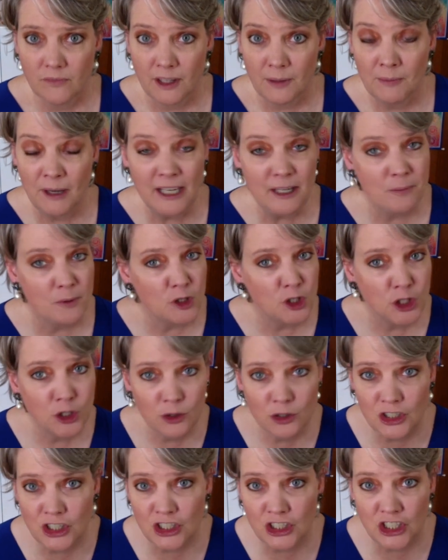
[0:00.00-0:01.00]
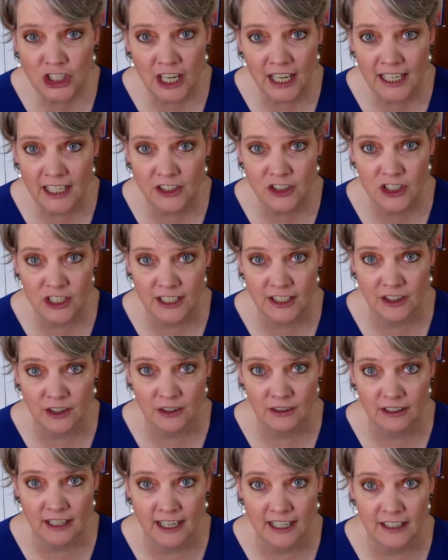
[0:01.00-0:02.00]
made a huge change in
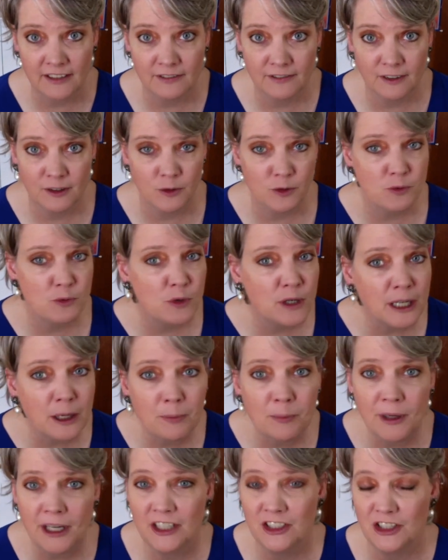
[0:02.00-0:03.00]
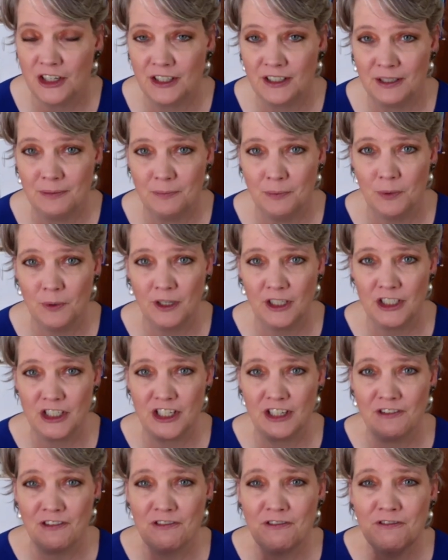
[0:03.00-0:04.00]
her life. It was a real big turning point.
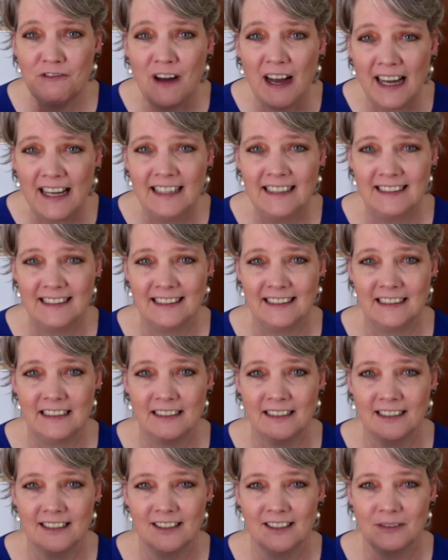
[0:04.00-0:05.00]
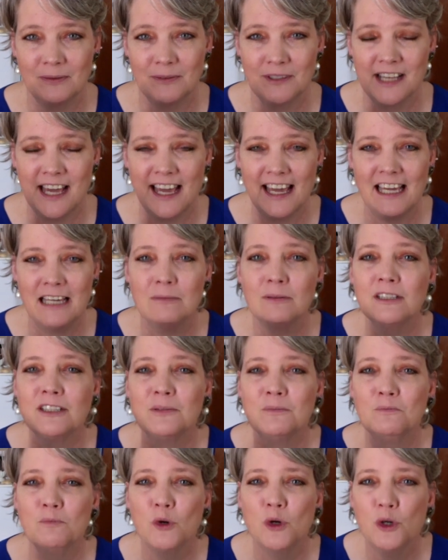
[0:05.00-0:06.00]
She finally was able to
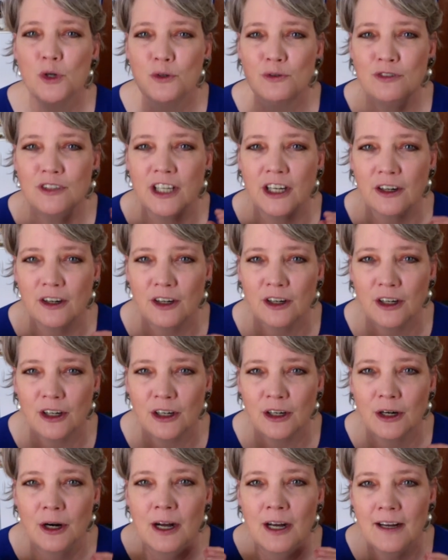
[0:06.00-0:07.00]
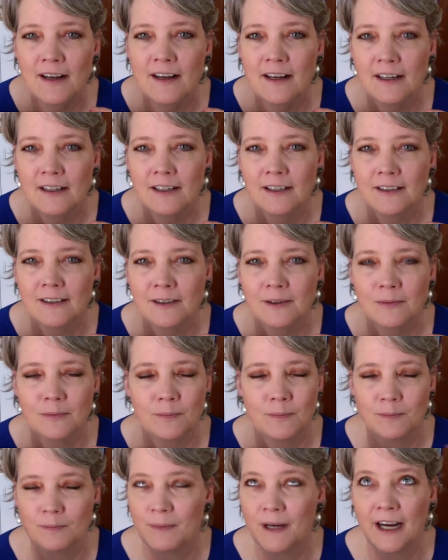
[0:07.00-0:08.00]
move to her
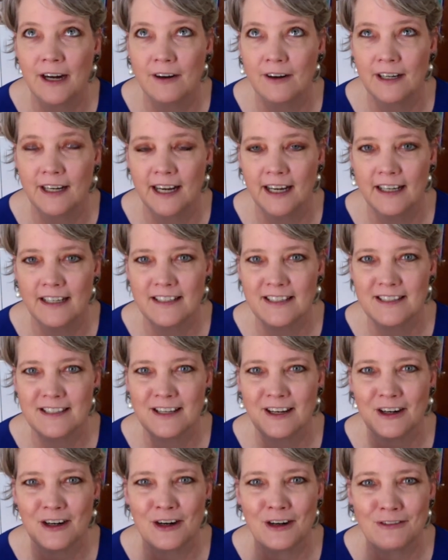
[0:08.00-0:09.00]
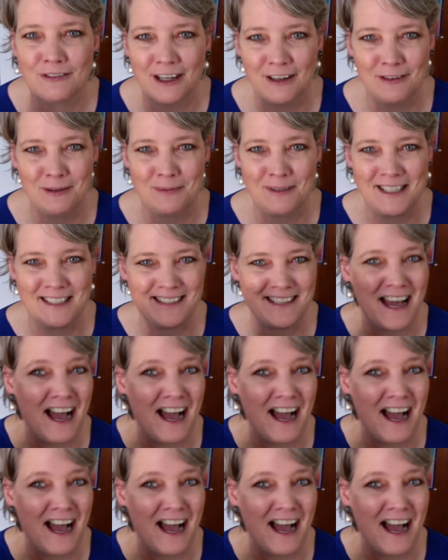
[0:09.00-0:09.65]
paradise, her favorite place,